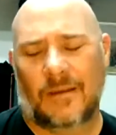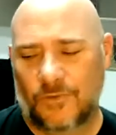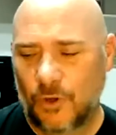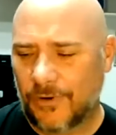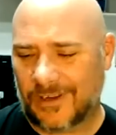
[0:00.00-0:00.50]

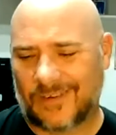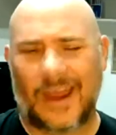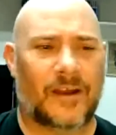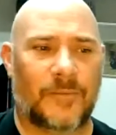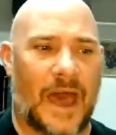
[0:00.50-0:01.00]
Super
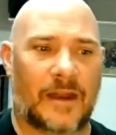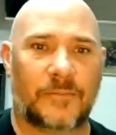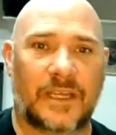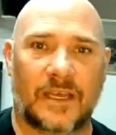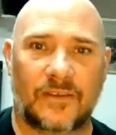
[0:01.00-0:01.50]
excited about it
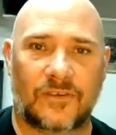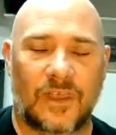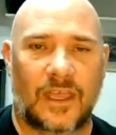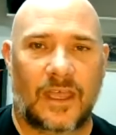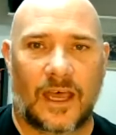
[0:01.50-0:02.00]
because
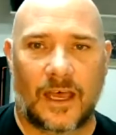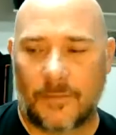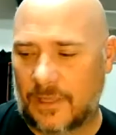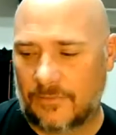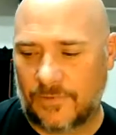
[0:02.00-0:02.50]

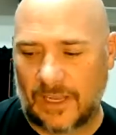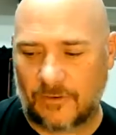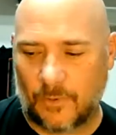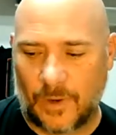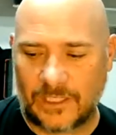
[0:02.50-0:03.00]
if you guys have
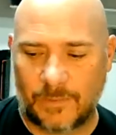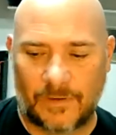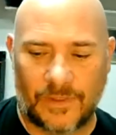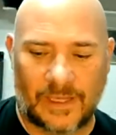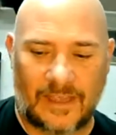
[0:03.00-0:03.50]
been watching me
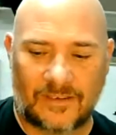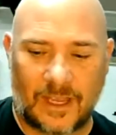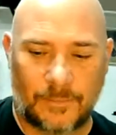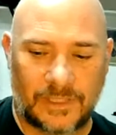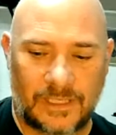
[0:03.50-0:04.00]
for the last
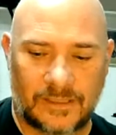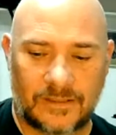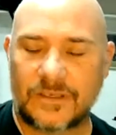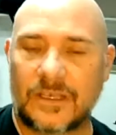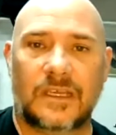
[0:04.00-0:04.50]
couple of
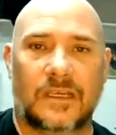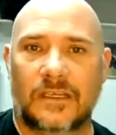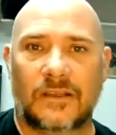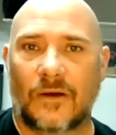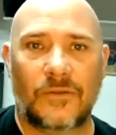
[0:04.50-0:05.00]
years,
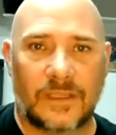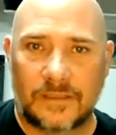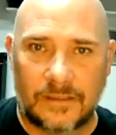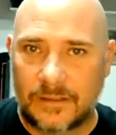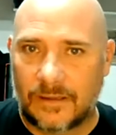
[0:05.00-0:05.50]
you know that
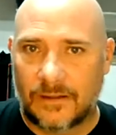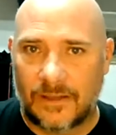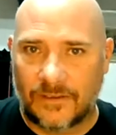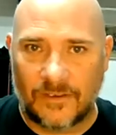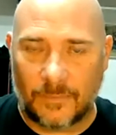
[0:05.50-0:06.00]

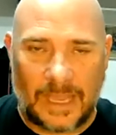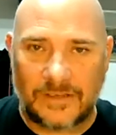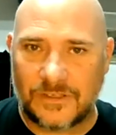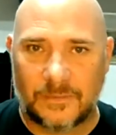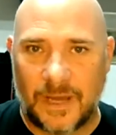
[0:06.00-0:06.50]
this is a
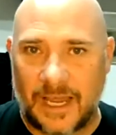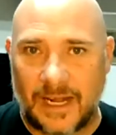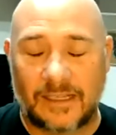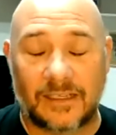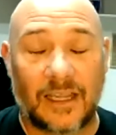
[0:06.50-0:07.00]
passion of mine.
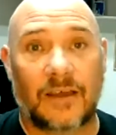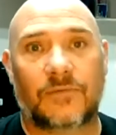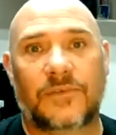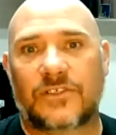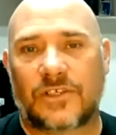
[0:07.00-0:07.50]
I'd love
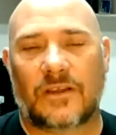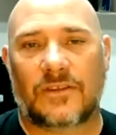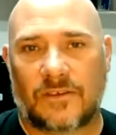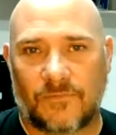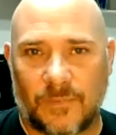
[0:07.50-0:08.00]
to share
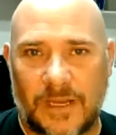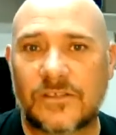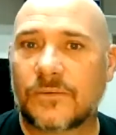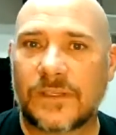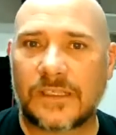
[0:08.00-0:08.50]
this
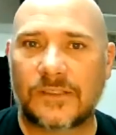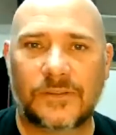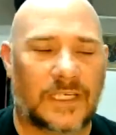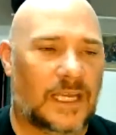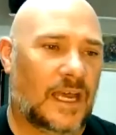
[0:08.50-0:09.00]
information with you.
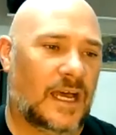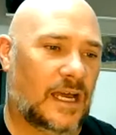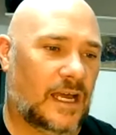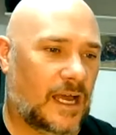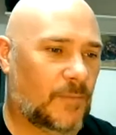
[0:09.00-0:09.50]

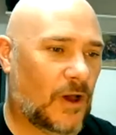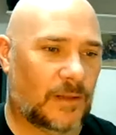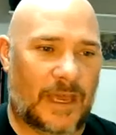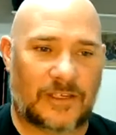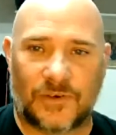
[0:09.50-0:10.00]
I'm all
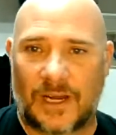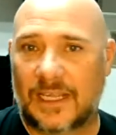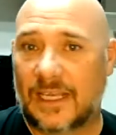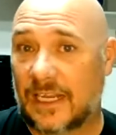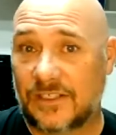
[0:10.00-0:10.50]
about
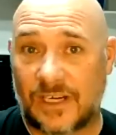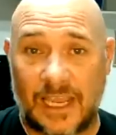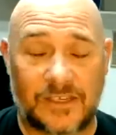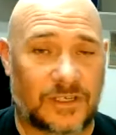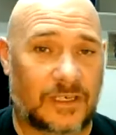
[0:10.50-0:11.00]
training and
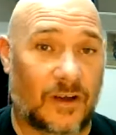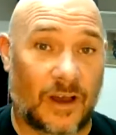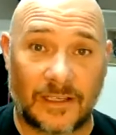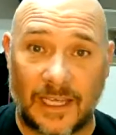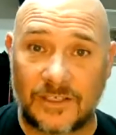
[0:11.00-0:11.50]
education,
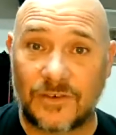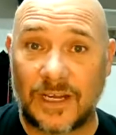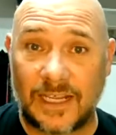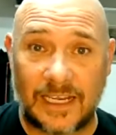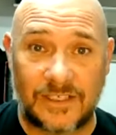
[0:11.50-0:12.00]
online
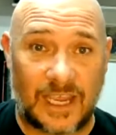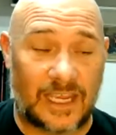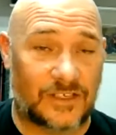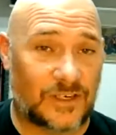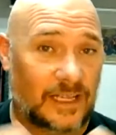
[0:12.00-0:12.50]
training and
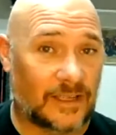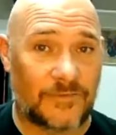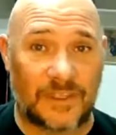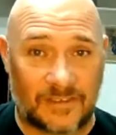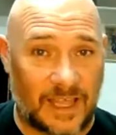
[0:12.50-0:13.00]
education. I love
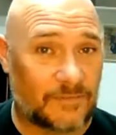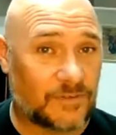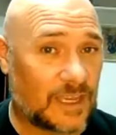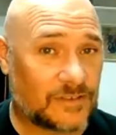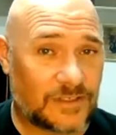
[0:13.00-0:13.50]
these live
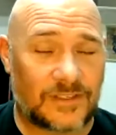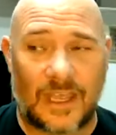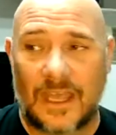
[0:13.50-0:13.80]
sessions.